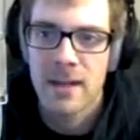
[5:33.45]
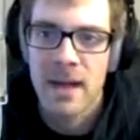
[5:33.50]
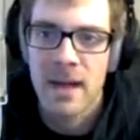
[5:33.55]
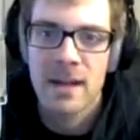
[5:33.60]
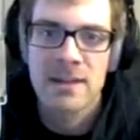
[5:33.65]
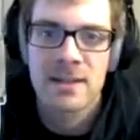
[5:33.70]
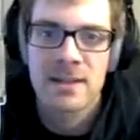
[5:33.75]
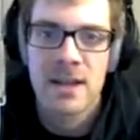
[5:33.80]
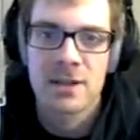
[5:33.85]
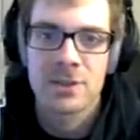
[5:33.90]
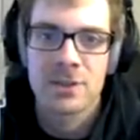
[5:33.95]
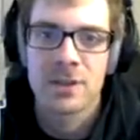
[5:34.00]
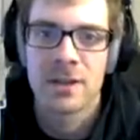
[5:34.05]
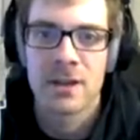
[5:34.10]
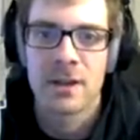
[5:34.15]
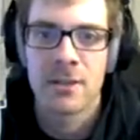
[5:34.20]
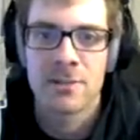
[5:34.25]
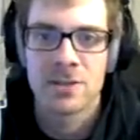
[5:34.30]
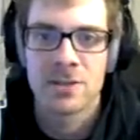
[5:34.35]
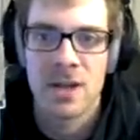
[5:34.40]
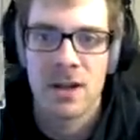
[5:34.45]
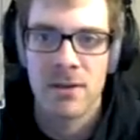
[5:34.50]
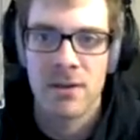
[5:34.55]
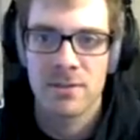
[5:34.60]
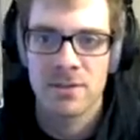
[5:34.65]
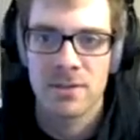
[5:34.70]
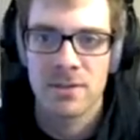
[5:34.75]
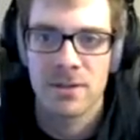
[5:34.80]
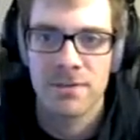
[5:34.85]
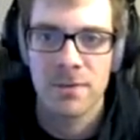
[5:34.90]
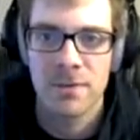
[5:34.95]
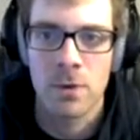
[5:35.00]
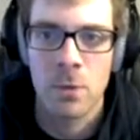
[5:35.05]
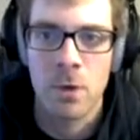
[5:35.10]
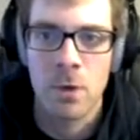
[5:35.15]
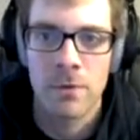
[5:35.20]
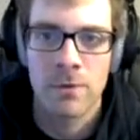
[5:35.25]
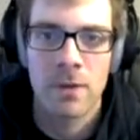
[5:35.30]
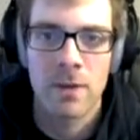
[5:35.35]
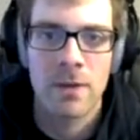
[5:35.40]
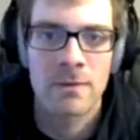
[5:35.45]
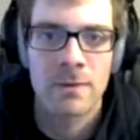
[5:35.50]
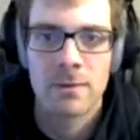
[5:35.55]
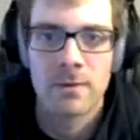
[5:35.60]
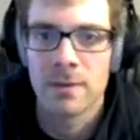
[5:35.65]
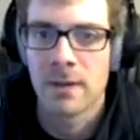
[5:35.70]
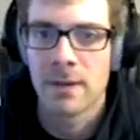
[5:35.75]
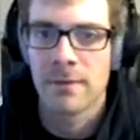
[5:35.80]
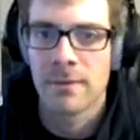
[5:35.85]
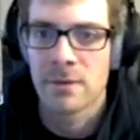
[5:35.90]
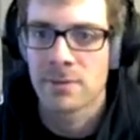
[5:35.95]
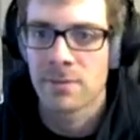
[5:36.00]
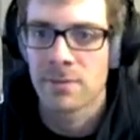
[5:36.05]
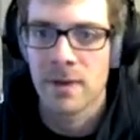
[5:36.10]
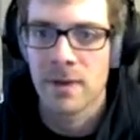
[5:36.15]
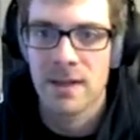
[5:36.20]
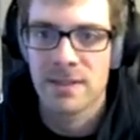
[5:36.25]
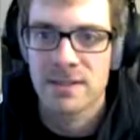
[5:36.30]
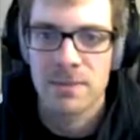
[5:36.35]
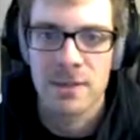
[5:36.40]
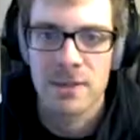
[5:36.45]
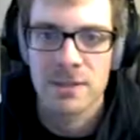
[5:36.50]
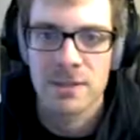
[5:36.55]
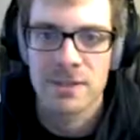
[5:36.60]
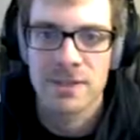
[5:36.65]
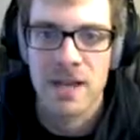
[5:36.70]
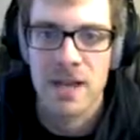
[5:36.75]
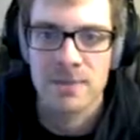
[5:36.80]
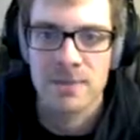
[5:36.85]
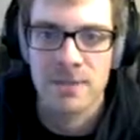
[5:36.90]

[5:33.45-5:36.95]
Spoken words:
that is actually another challenge in Infinite Warfare. You have to be in first place a bunch of times,